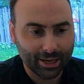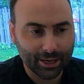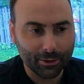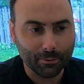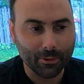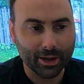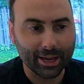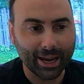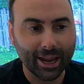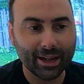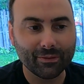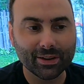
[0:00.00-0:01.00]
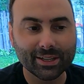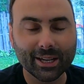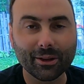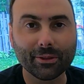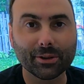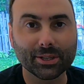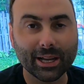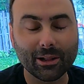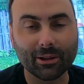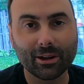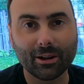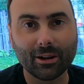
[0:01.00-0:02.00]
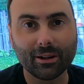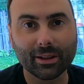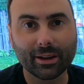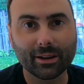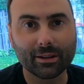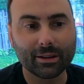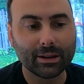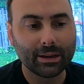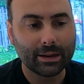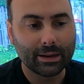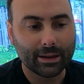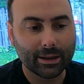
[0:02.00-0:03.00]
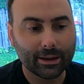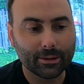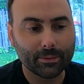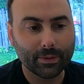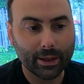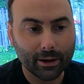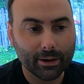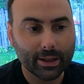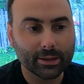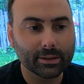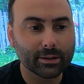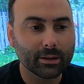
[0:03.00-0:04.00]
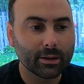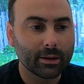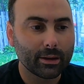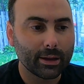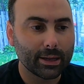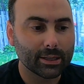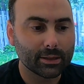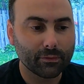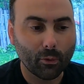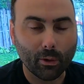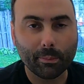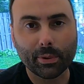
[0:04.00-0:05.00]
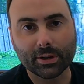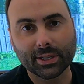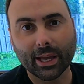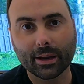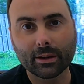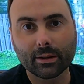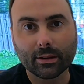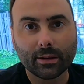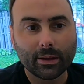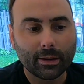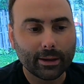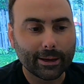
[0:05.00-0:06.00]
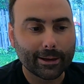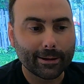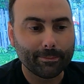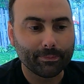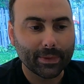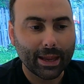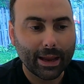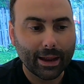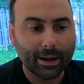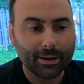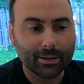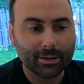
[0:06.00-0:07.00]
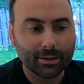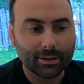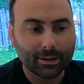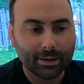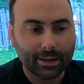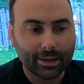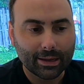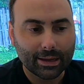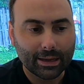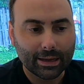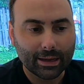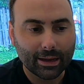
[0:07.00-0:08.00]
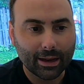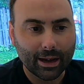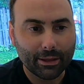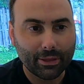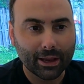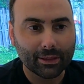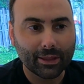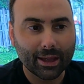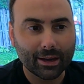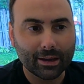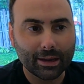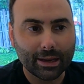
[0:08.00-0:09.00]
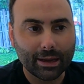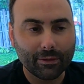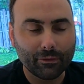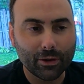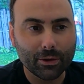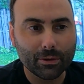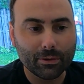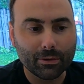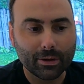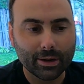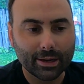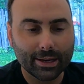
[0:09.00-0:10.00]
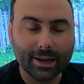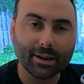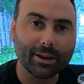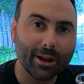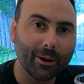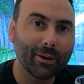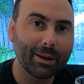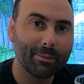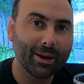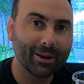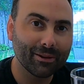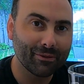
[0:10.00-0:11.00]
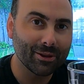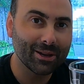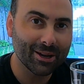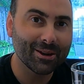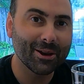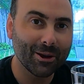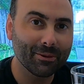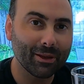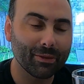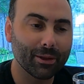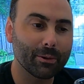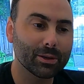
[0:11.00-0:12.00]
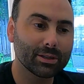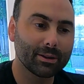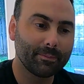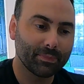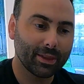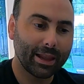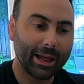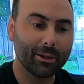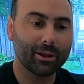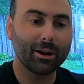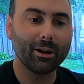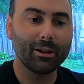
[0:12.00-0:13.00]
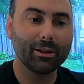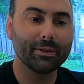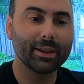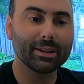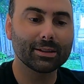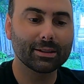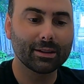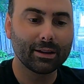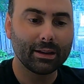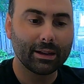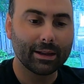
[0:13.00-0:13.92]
you can't even tell there's alcohol in it. There is. It's 4%, and I think that if you didn't know any better, if you didn't know that there was alcohol in this,